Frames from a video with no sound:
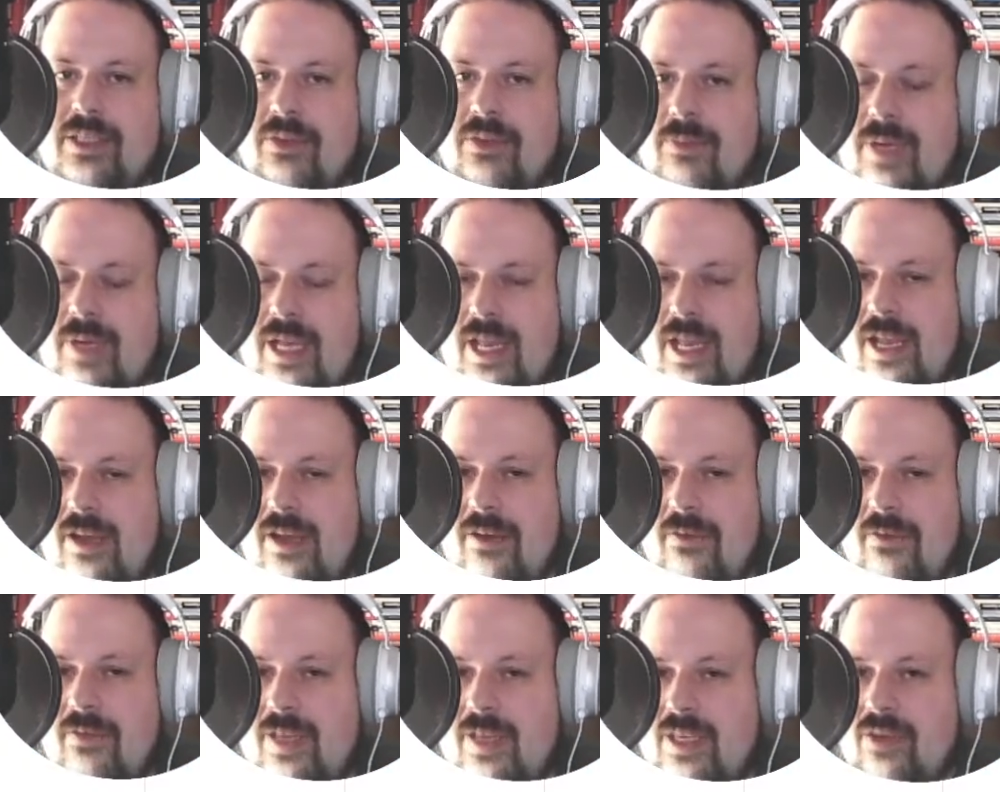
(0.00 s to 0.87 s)
You might
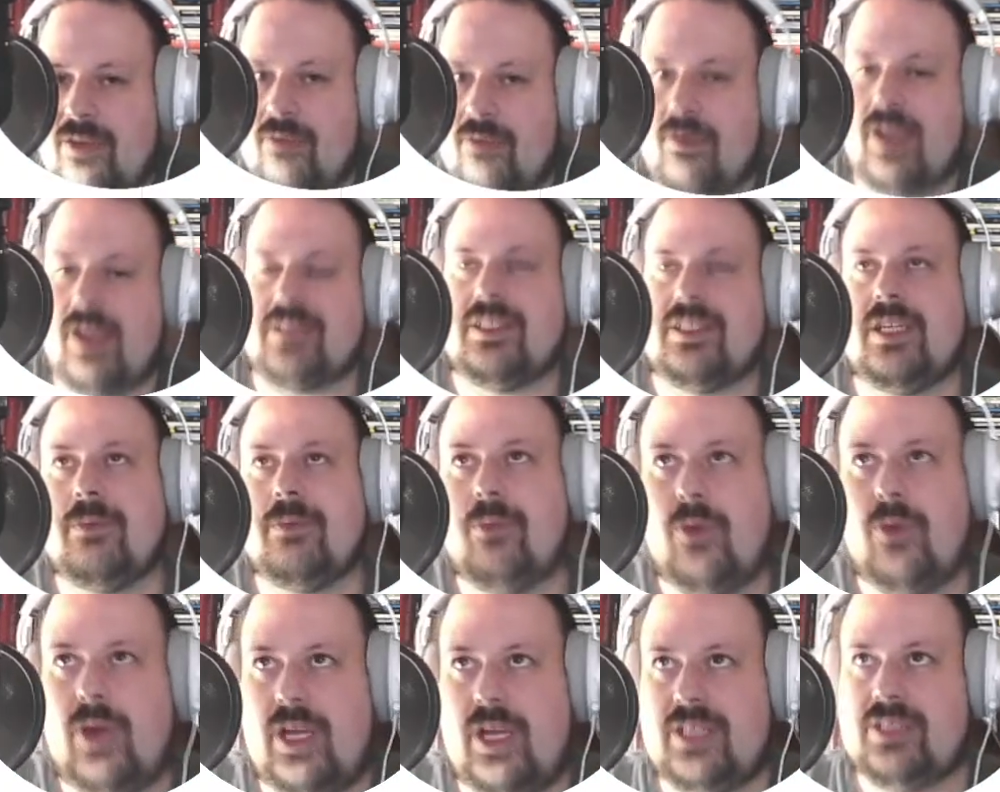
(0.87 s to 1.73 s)
have like your REST
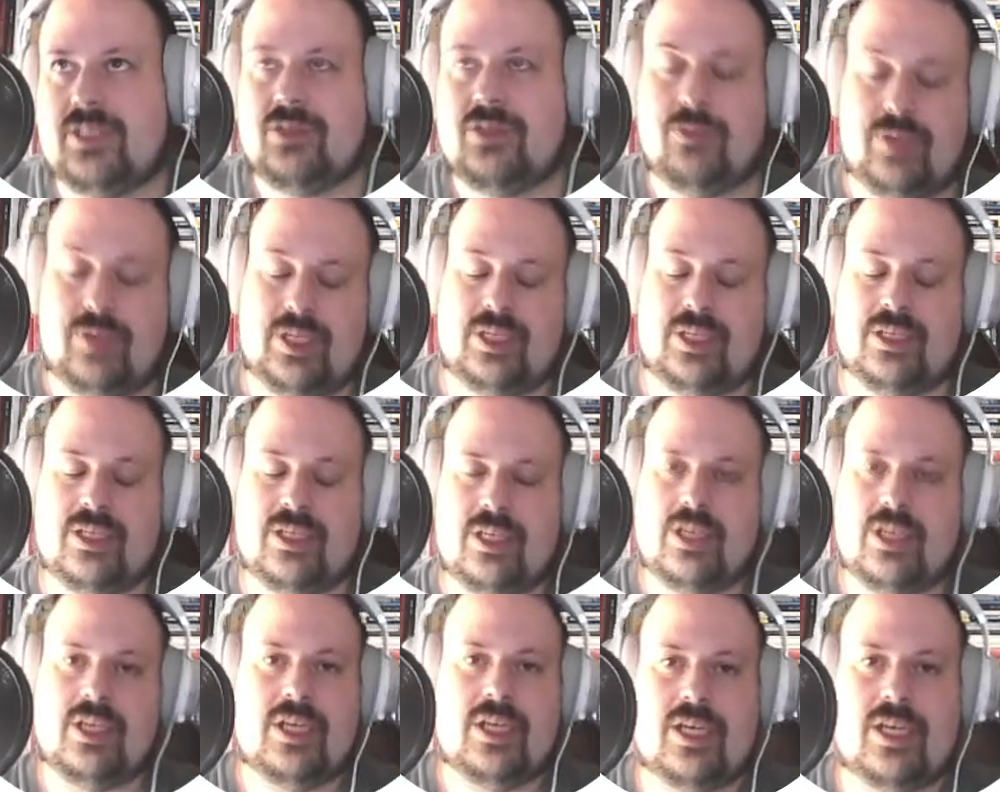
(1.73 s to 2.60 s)
endpoints doing,
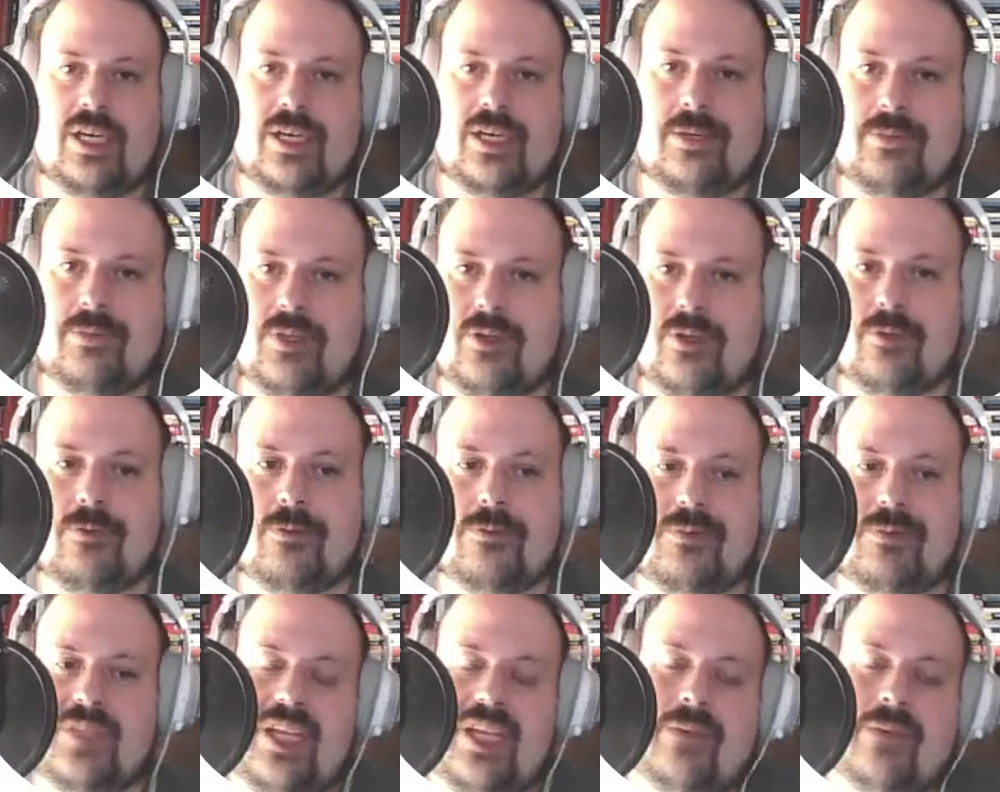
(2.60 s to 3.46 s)
um, you
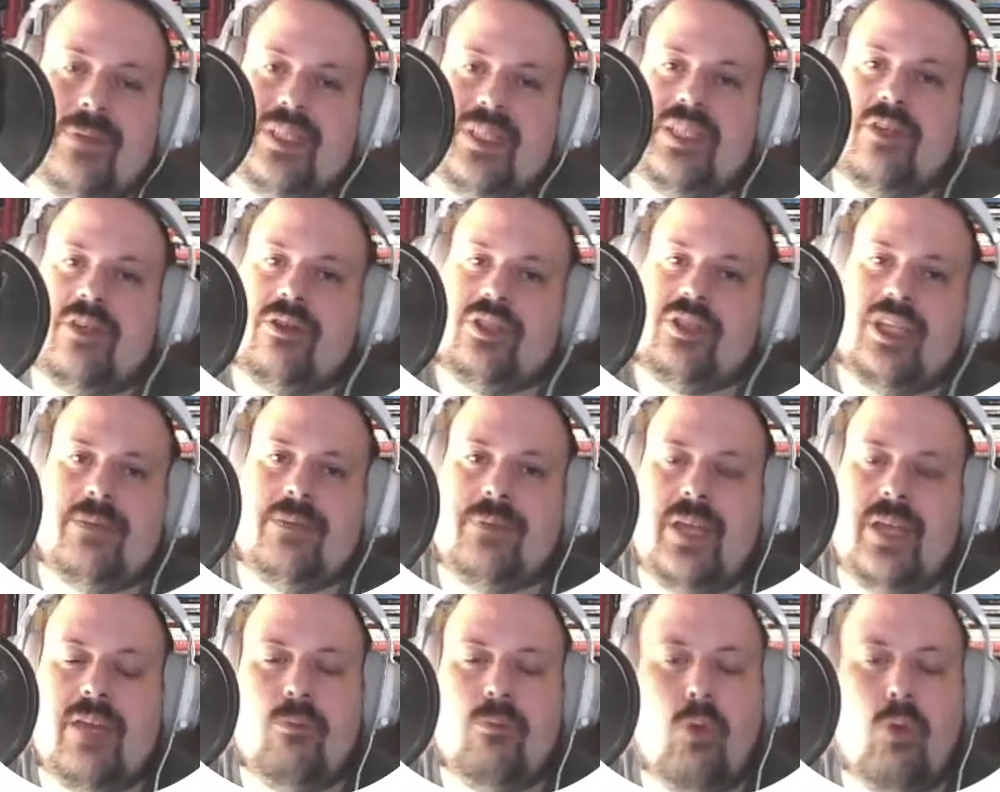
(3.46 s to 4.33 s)
know, JDBC or
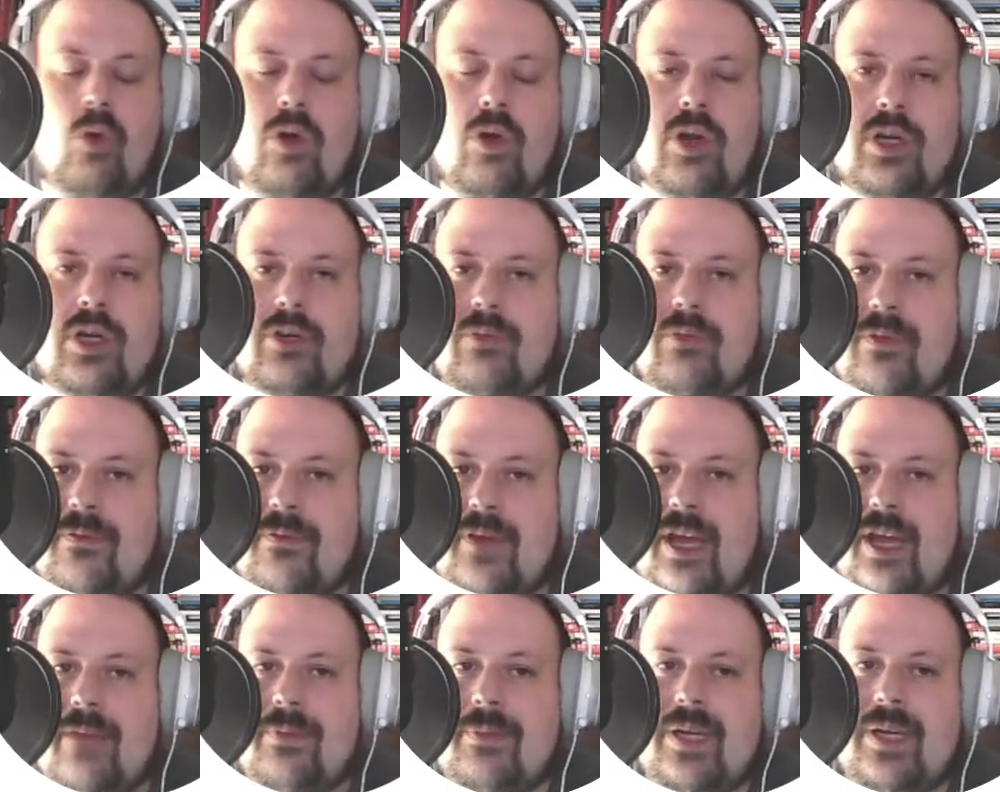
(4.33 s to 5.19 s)
JPA work with
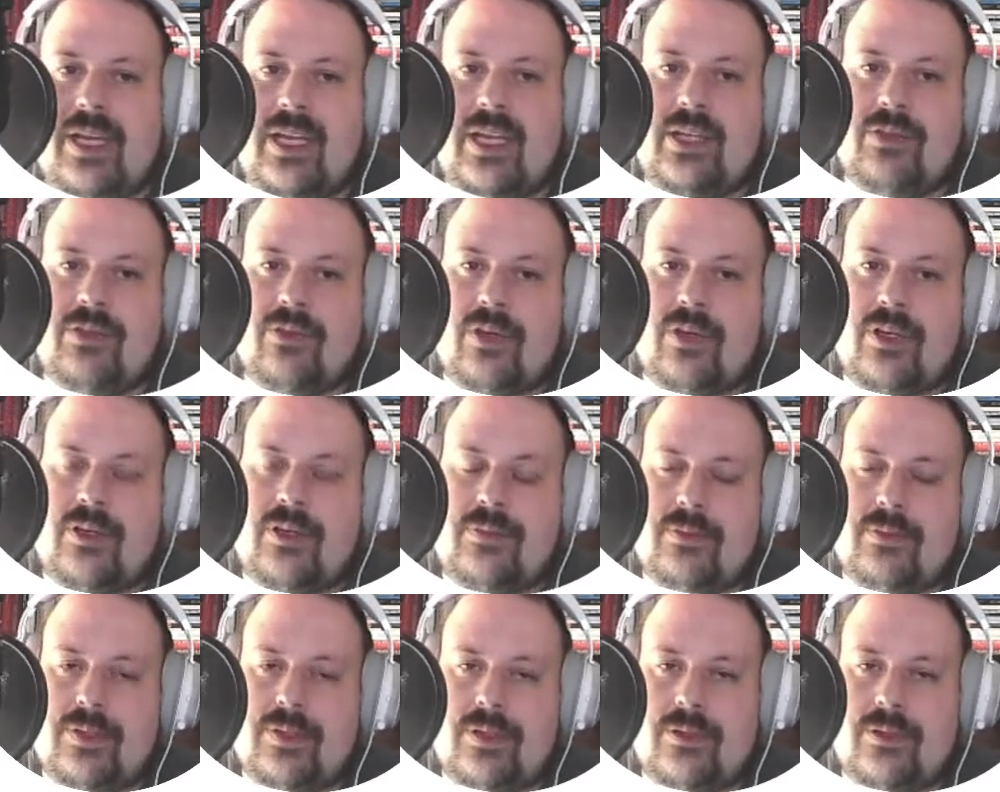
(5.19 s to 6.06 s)
Hibernate or
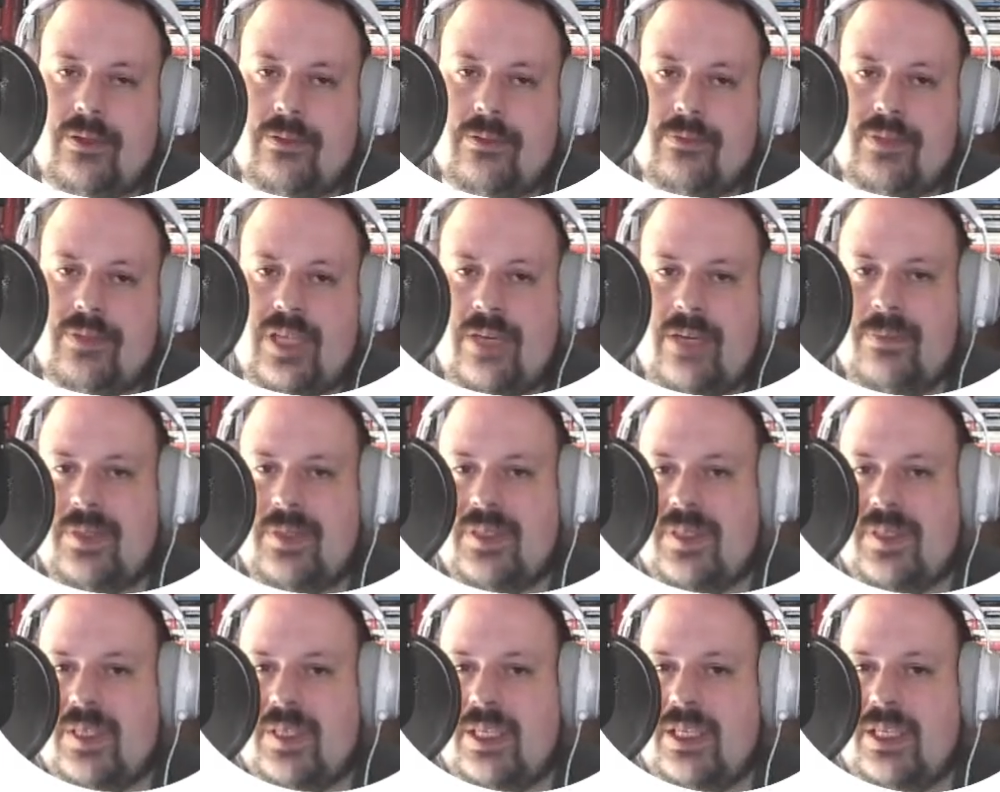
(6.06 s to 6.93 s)
you know,
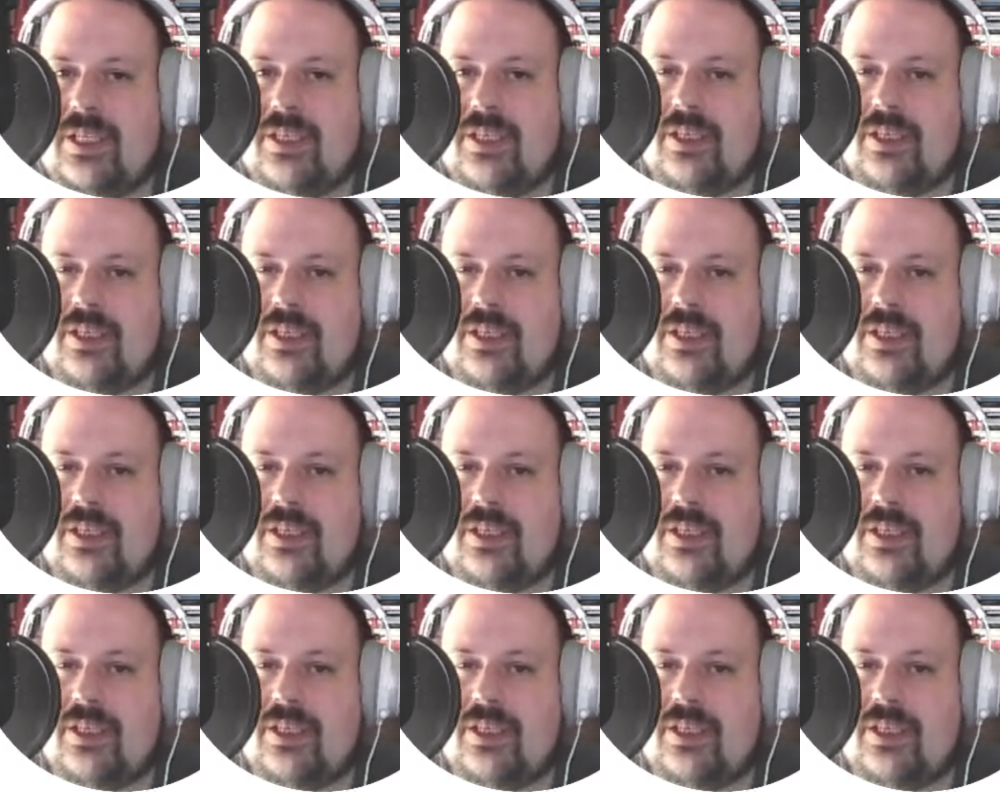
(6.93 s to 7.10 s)
JDBC